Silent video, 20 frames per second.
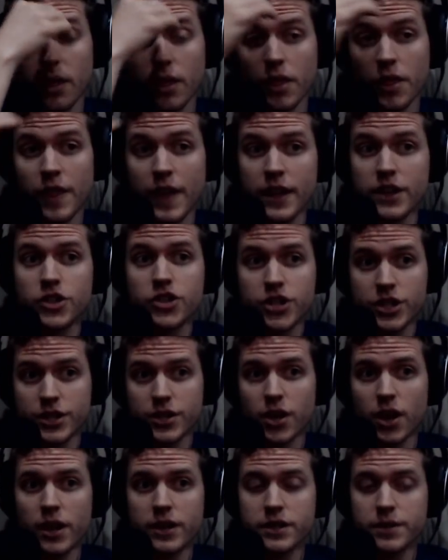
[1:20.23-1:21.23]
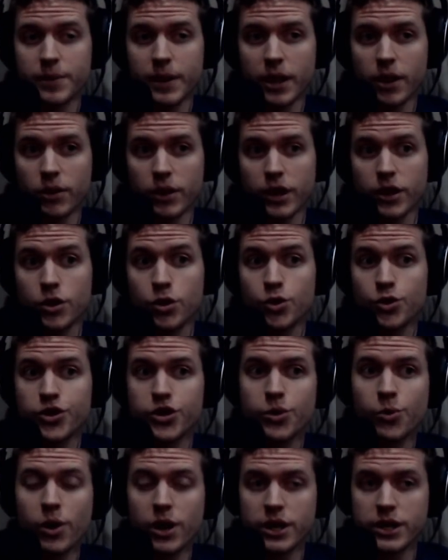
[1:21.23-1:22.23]
Then she talked about like who
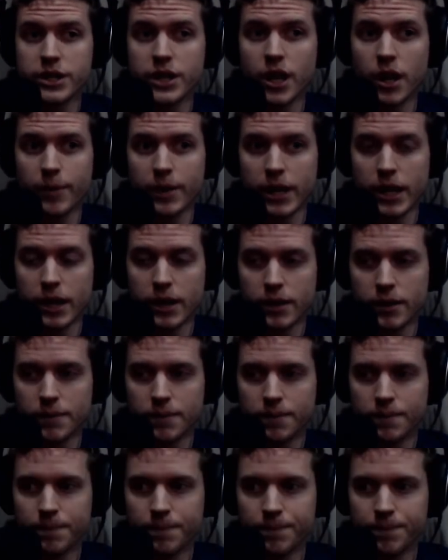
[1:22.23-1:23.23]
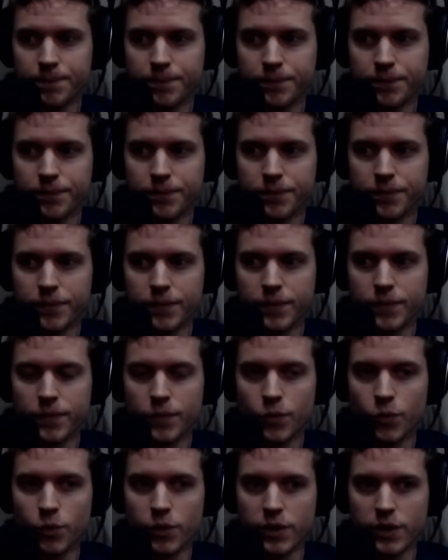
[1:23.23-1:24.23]
she wanted to nominate
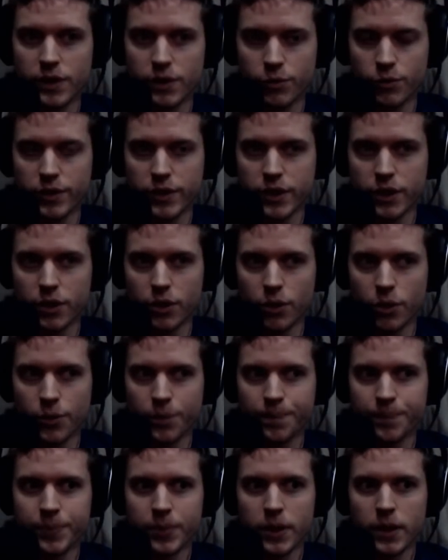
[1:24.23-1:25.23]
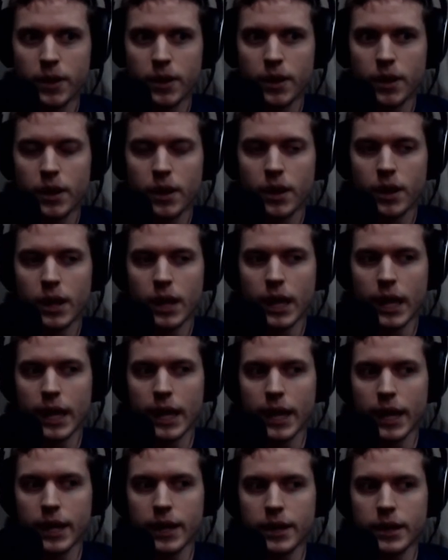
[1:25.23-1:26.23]
with Nicole,
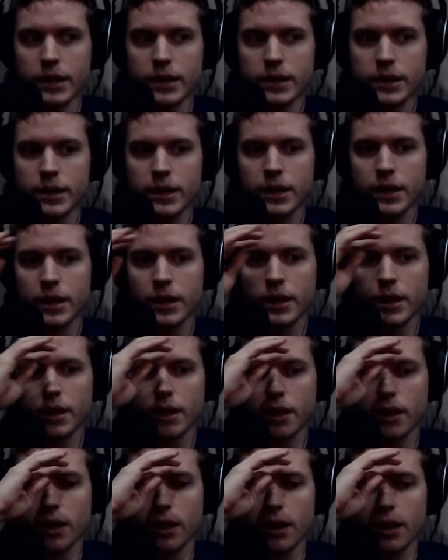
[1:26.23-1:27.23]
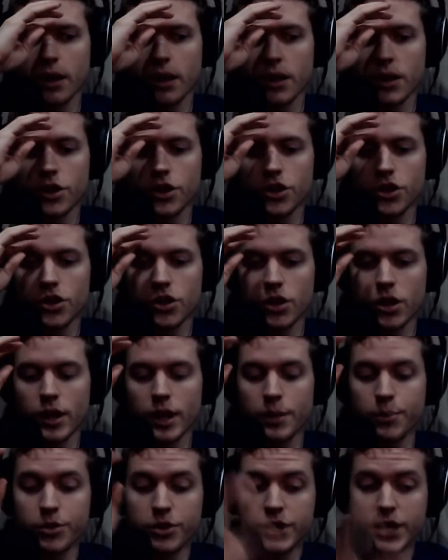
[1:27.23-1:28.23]
and
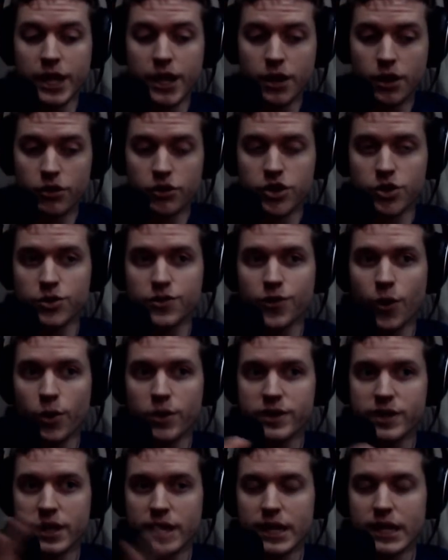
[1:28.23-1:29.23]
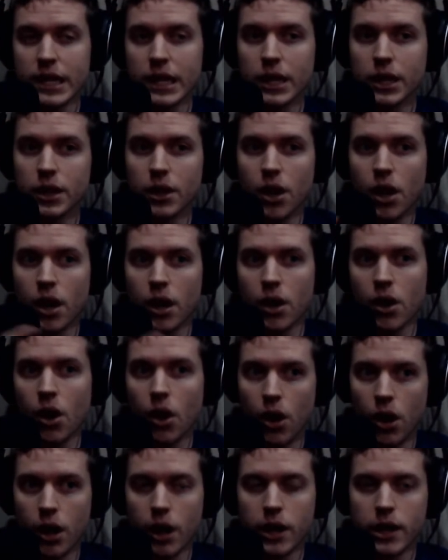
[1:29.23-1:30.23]
in particular, she was focusing in a lot
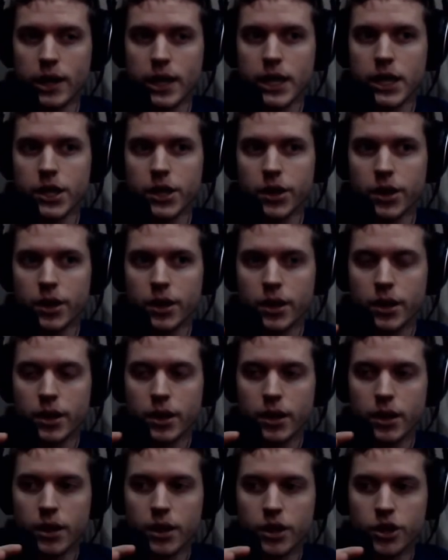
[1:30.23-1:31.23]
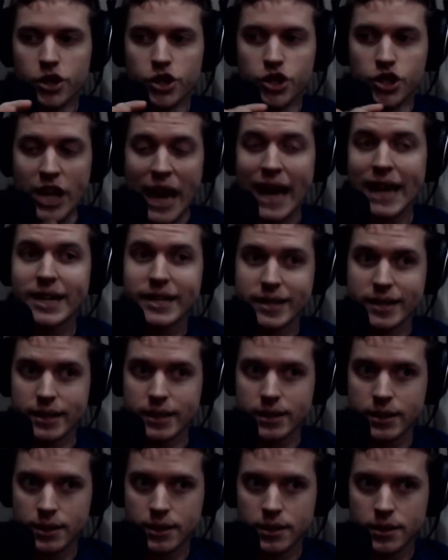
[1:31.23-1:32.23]
on
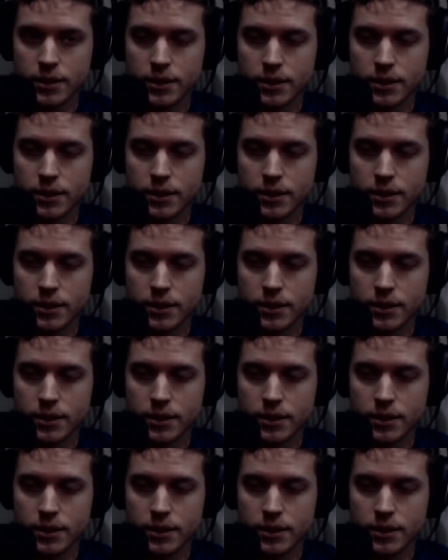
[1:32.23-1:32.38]
Jackson.